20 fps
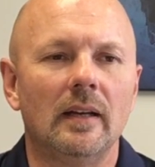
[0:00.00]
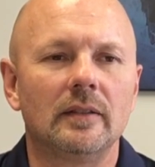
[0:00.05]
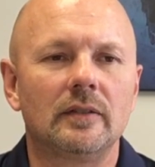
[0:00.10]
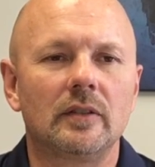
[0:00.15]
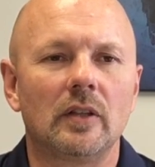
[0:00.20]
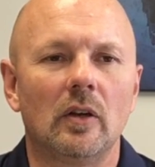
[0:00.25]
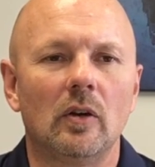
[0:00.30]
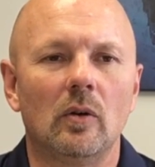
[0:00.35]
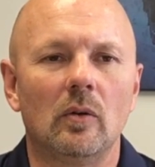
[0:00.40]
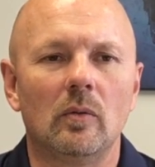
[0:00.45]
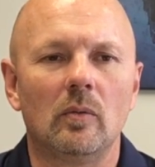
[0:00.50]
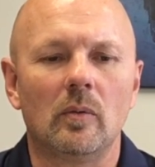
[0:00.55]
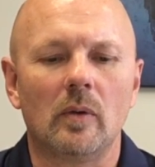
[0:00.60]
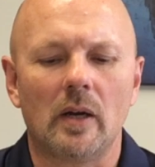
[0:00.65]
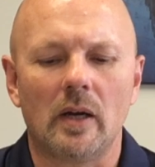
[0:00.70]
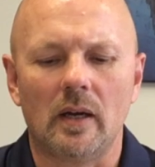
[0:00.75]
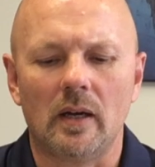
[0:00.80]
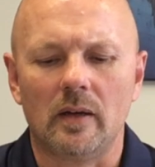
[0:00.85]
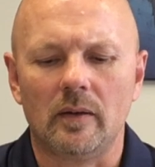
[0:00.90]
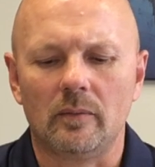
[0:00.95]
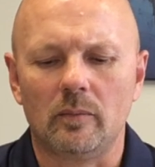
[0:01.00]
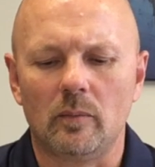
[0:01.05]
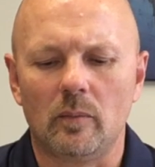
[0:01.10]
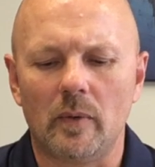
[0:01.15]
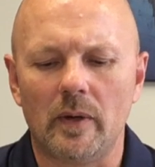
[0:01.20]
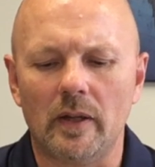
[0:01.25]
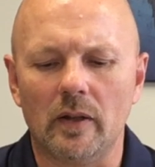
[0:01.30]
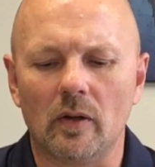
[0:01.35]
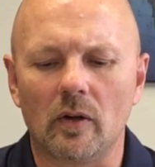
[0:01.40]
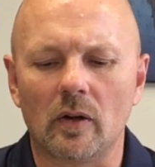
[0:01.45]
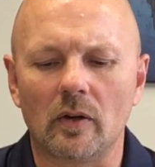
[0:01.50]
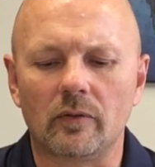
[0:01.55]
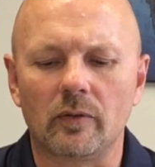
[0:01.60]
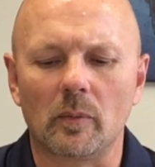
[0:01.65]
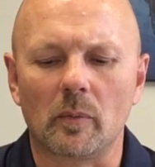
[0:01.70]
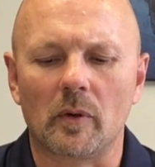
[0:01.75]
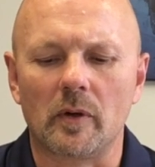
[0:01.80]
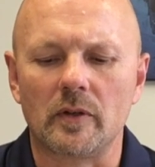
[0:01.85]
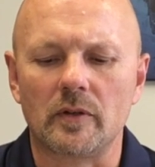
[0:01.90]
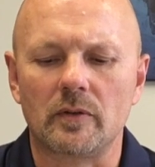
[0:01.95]
so we learn
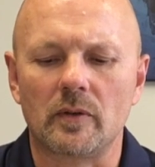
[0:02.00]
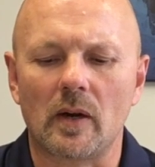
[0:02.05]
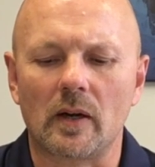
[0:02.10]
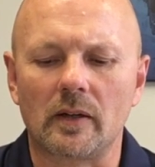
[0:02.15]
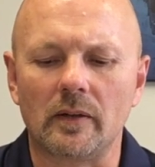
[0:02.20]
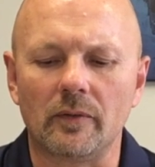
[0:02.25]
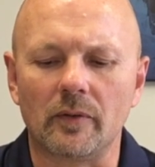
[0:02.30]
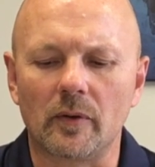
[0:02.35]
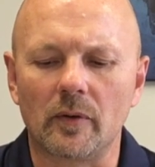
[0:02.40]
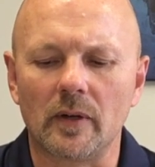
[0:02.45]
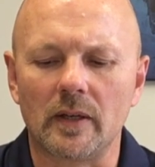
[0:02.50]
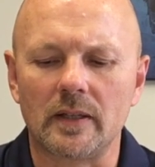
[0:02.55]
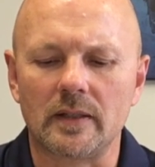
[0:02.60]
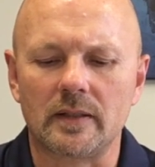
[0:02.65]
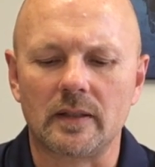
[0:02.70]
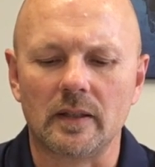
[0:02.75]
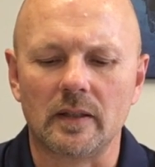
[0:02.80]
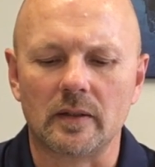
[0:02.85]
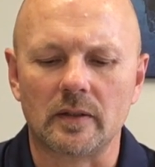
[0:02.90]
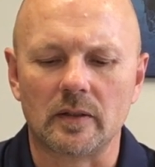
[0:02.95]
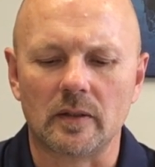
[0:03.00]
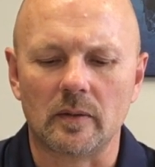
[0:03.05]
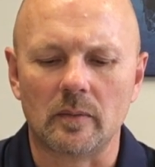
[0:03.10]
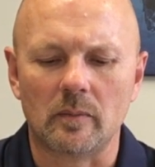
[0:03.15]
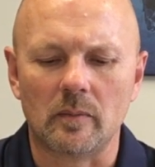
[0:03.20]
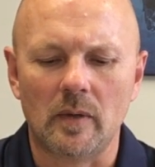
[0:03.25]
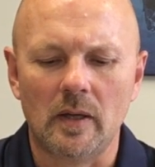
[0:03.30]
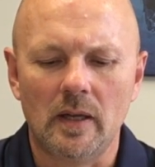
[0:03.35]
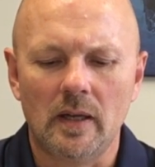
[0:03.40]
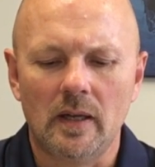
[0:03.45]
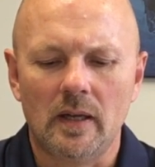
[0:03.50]
from constructive criticism.